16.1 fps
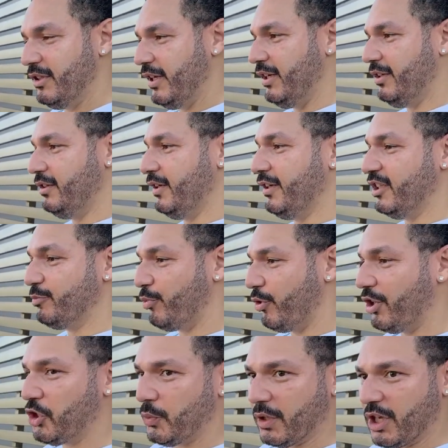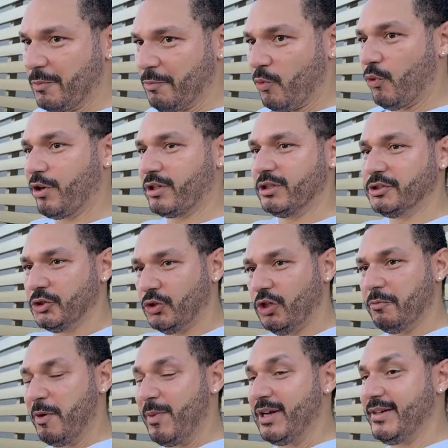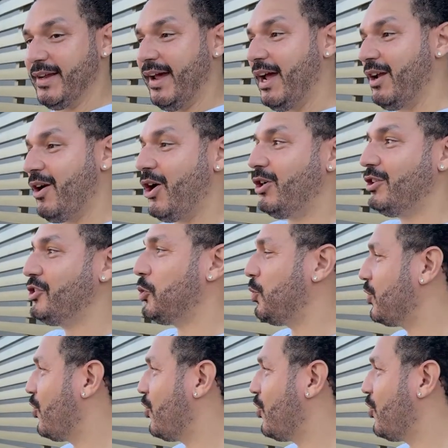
Then his brother would come and work in the store. But my dad also